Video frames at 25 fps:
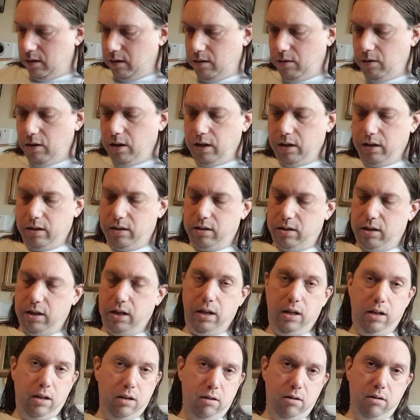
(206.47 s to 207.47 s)

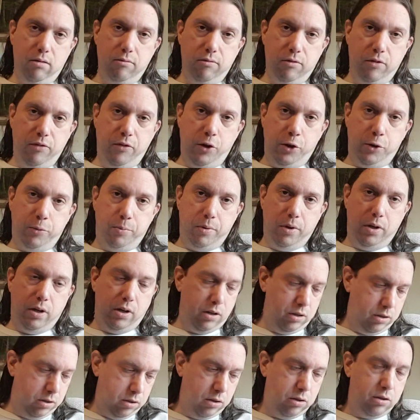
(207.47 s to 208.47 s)
the reversible
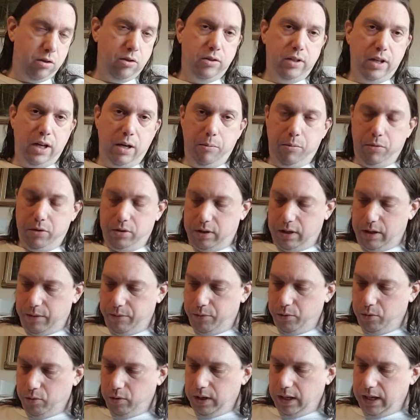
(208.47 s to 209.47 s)
art is just the same as that
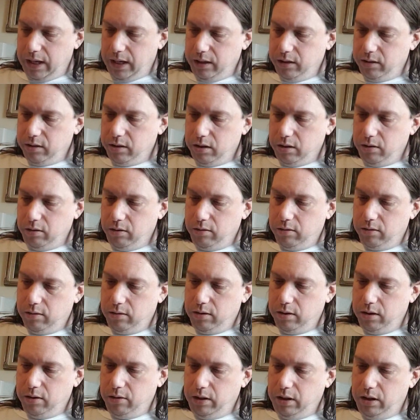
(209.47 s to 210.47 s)
4K, so
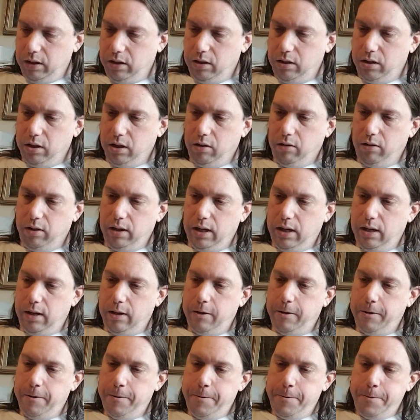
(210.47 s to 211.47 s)
no need to show you
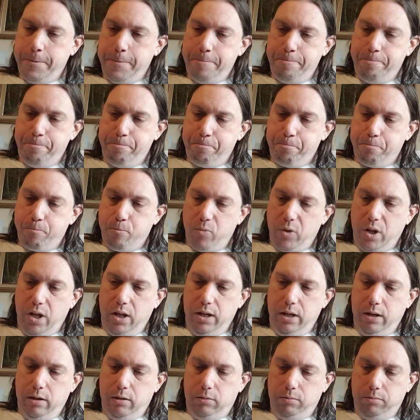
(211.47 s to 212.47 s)
that.
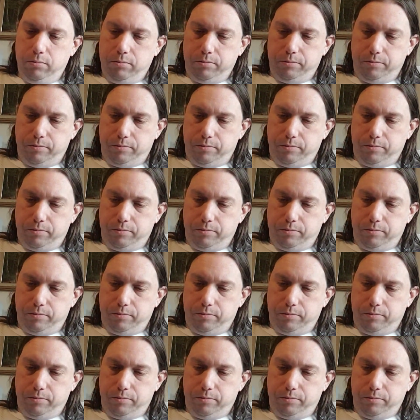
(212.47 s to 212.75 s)
Now,